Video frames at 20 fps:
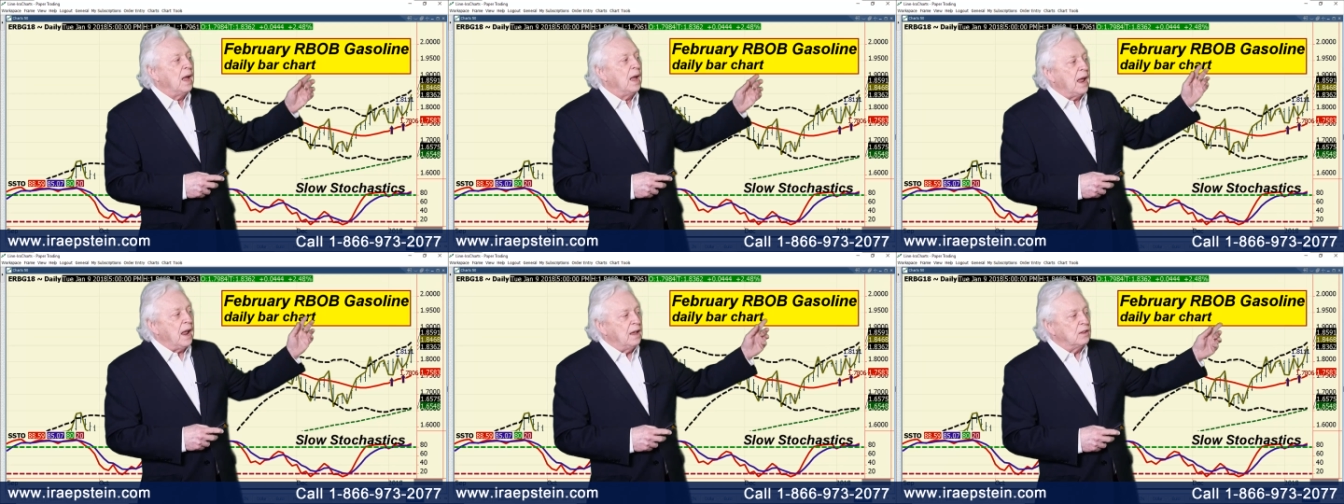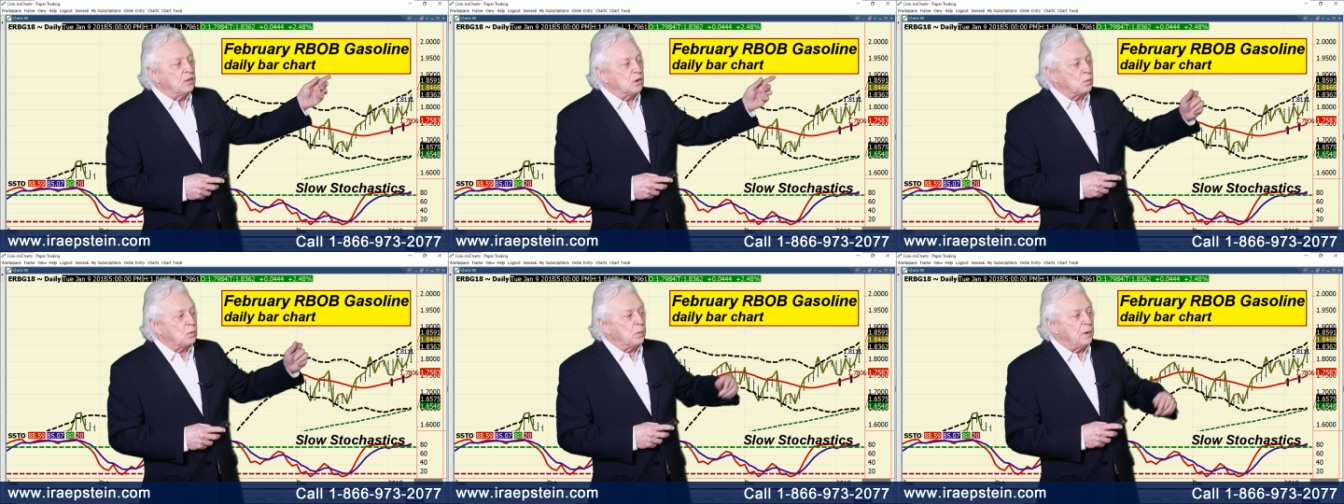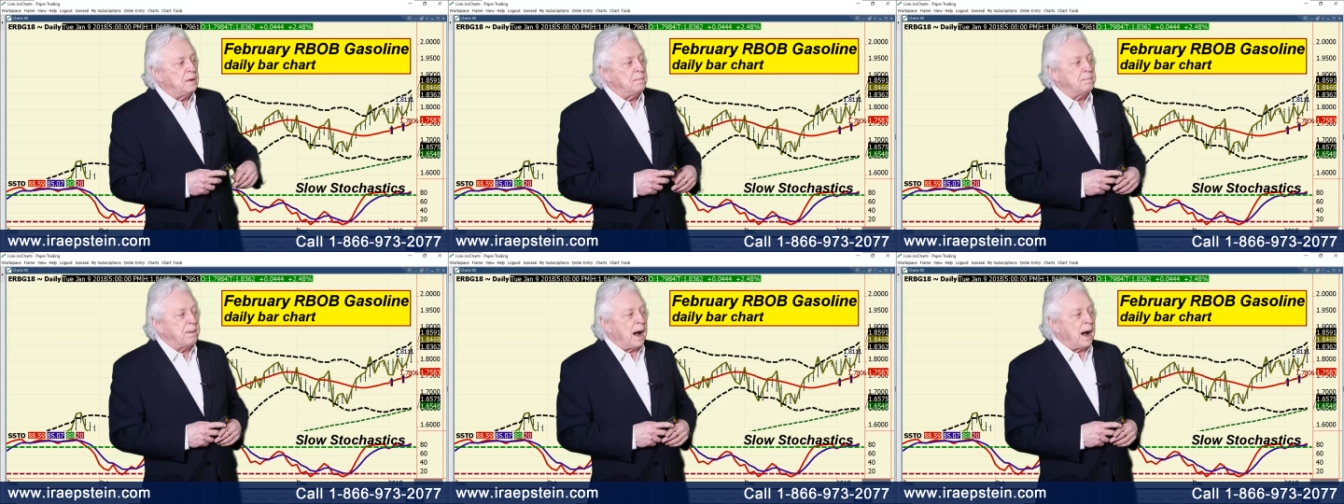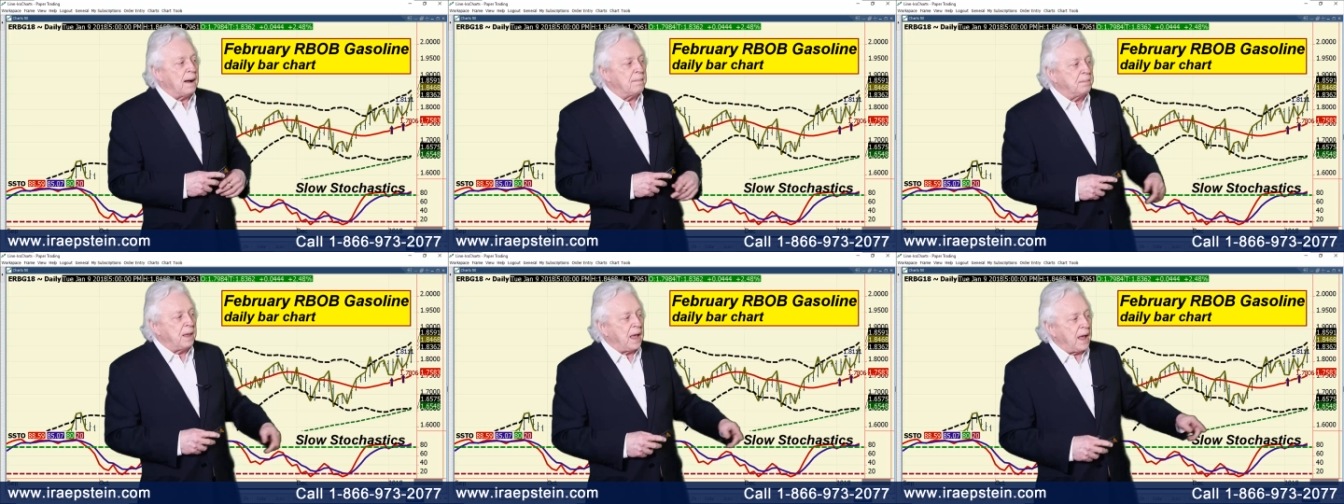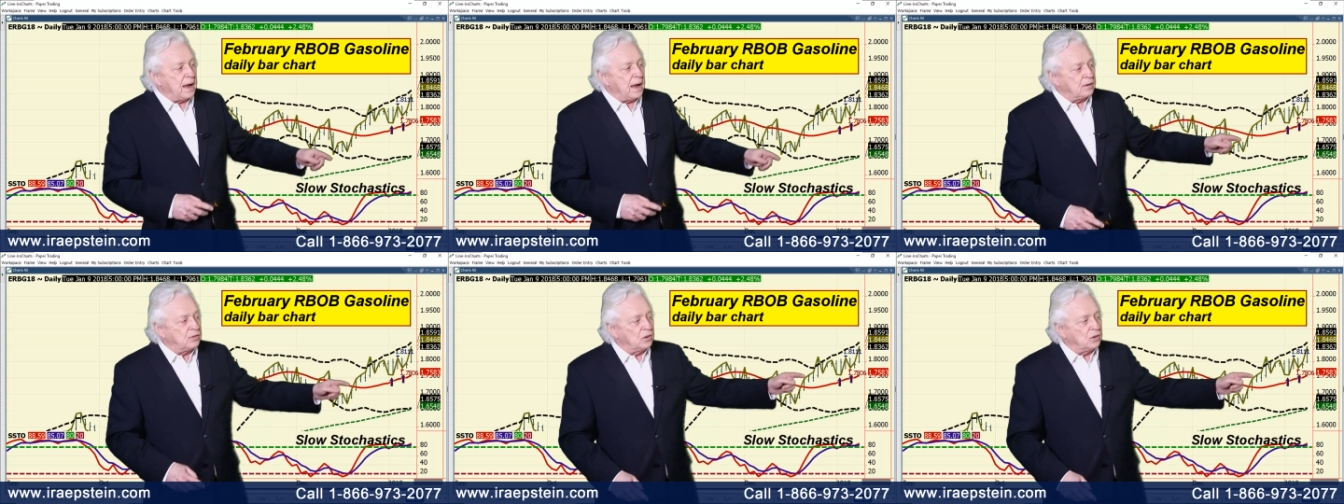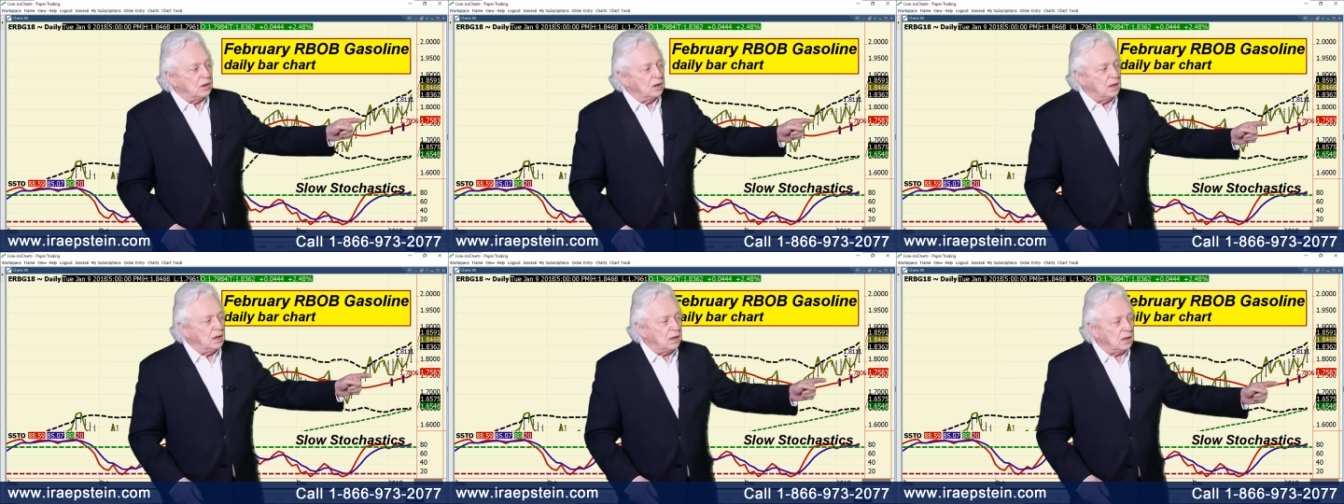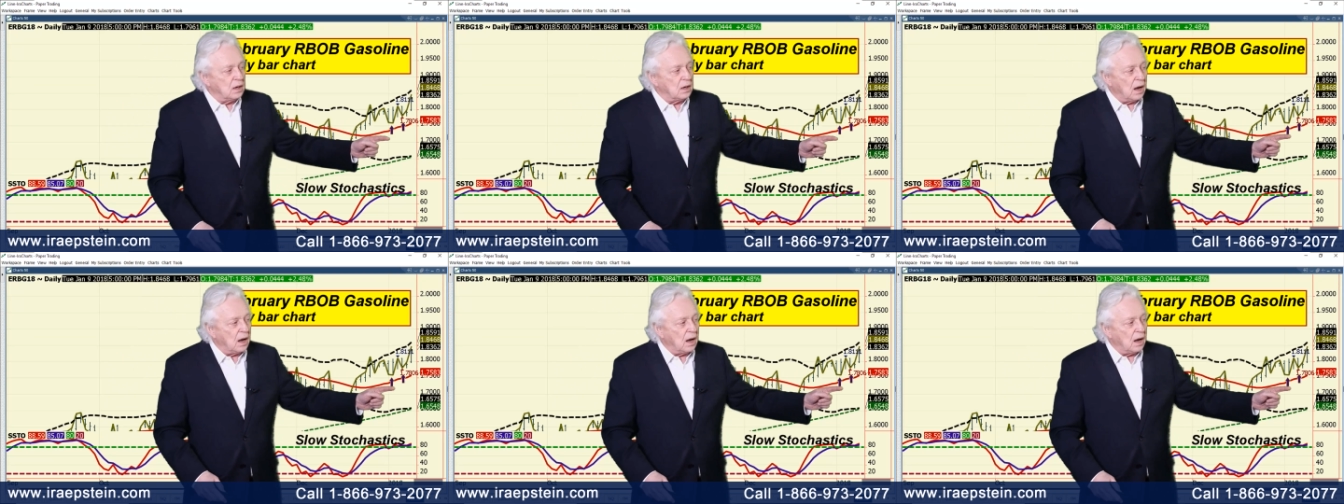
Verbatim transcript: In the RBOB gasoline,